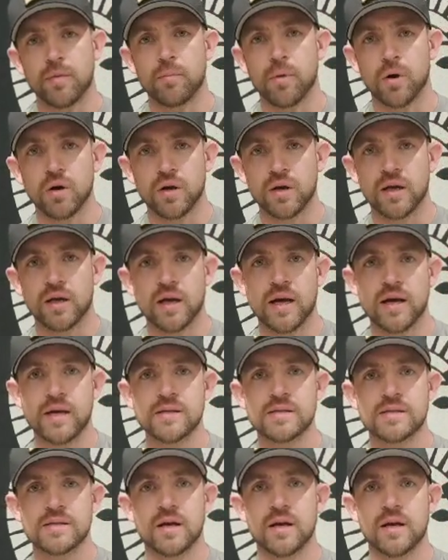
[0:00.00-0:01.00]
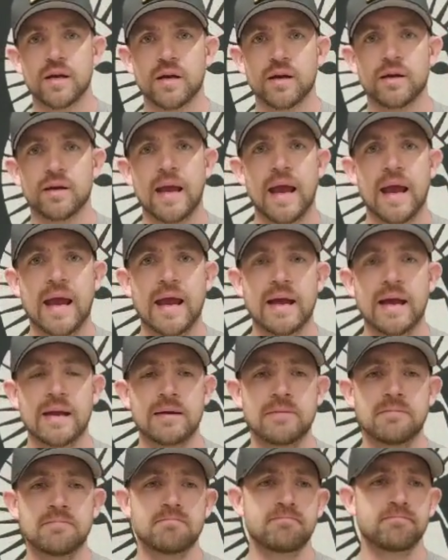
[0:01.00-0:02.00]
on the market, guys,
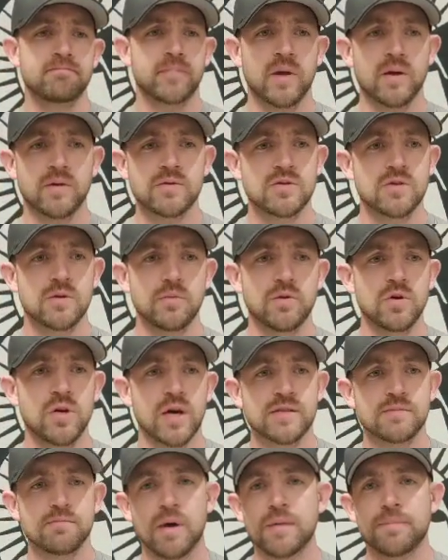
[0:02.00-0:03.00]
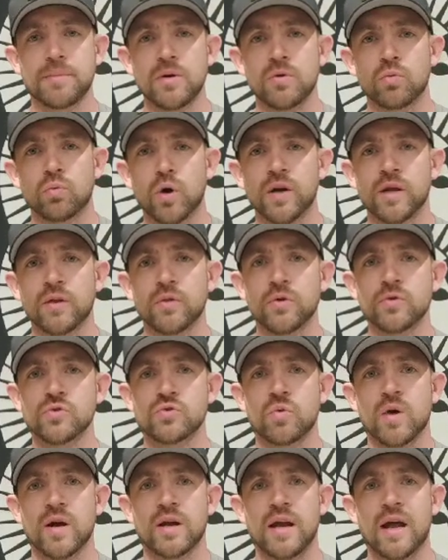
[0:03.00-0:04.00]
and some of you guys might be running
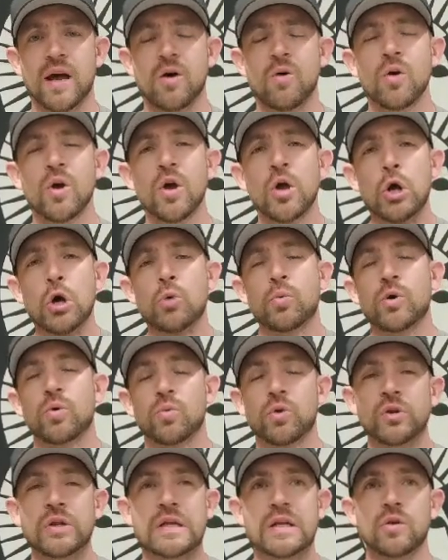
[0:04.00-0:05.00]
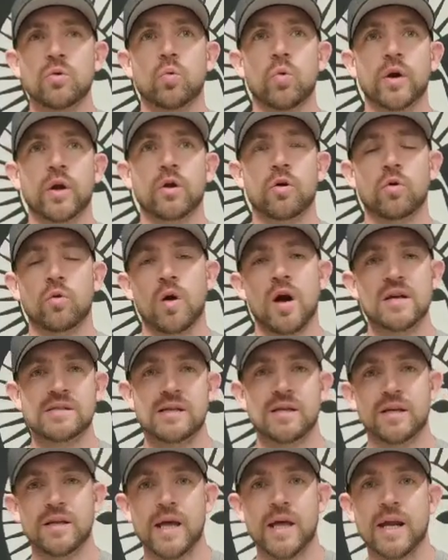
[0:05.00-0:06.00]
those right now. We really didn't want to
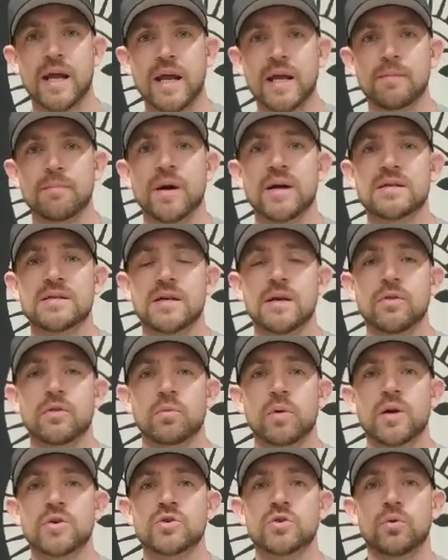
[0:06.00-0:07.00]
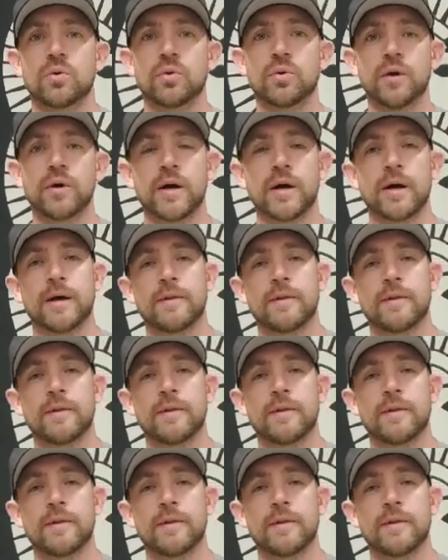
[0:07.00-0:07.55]
cross into that 8 by 10 threshold.